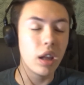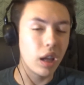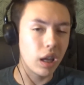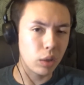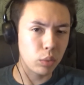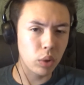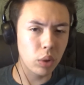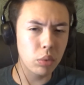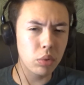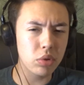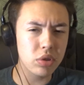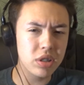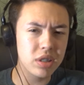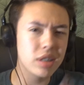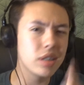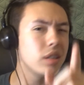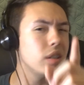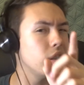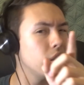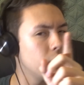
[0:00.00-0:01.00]
And we will
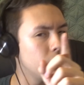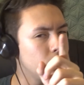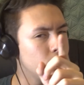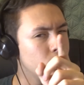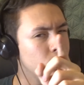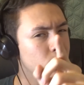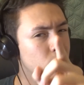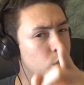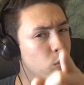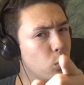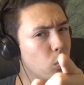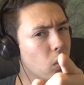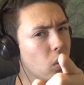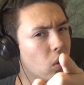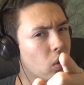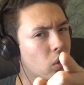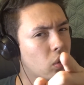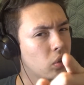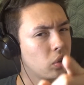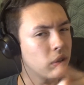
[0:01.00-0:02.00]
see you
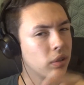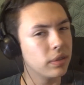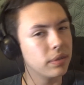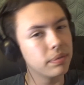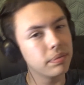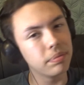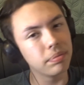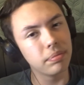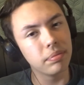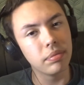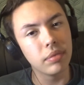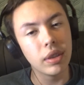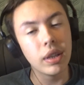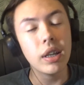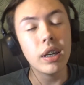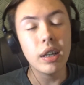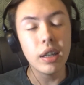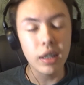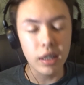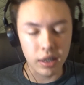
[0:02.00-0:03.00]
all
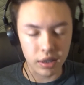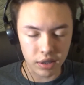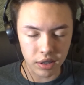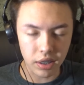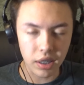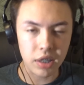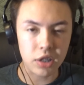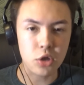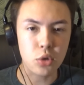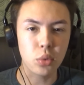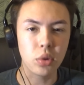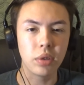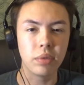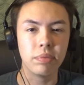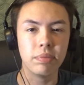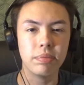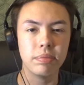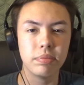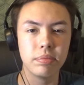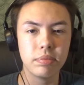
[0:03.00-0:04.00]
in the next
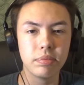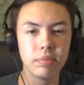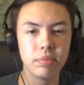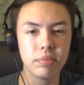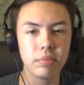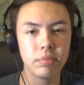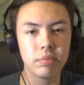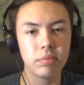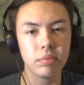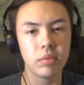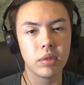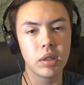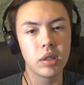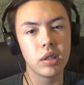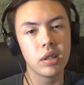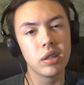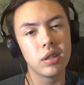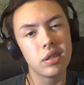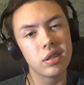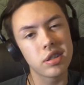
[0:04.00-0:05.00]
one.
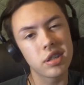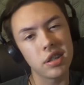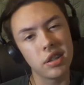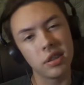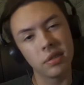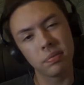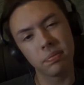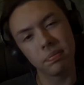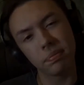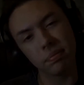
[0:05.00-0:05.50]
See you.